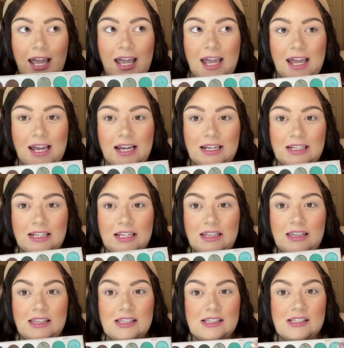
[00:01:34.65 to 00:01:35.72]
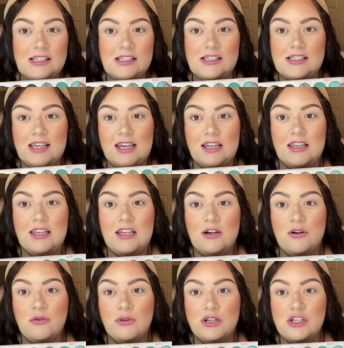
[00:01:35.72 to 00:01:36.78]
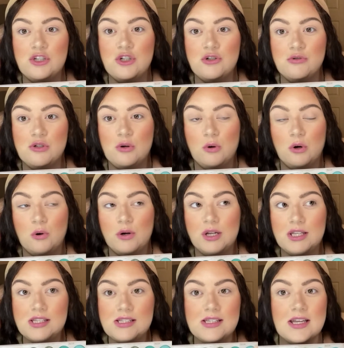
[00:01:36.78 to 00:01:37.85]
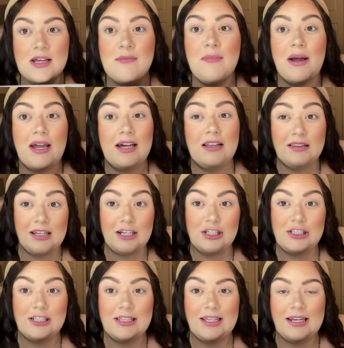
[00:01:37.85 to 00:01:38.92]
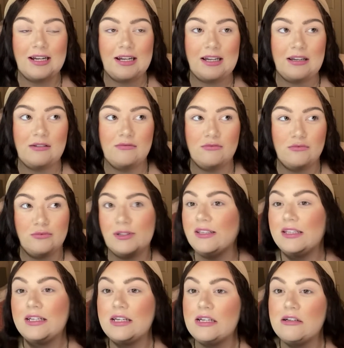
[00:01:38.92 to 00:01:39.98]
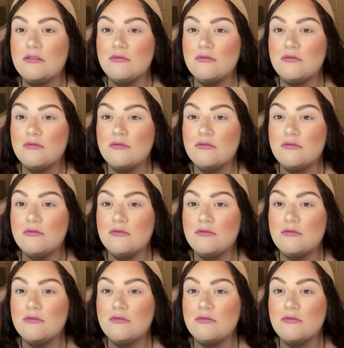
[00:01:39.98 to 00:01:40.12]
And this is like the only true turquoise in my collection that I really